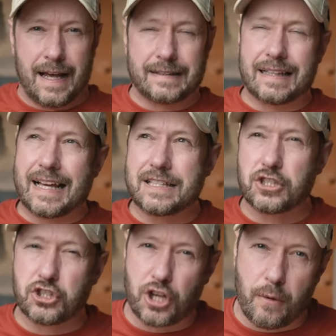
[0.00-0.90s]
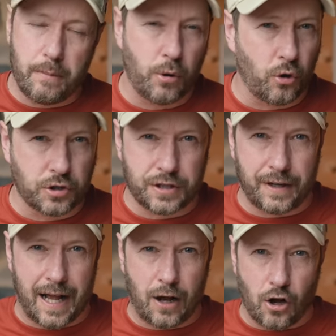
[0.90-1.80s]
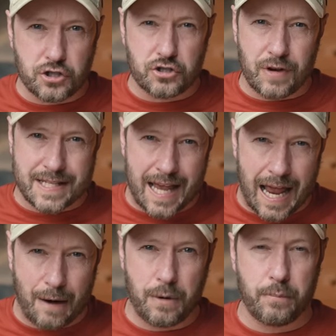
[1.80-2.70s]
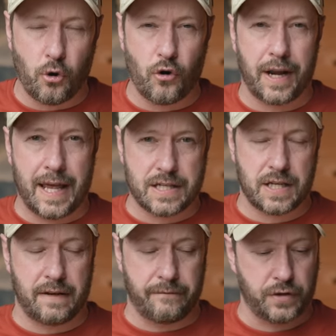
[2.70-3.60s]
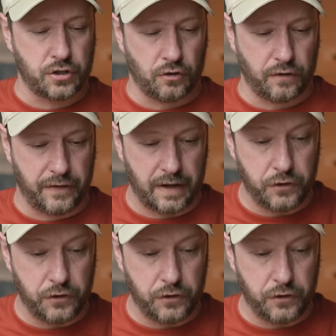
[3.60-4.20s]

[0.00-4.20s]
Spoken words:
And light's so important. I can't stress how important it is in photography.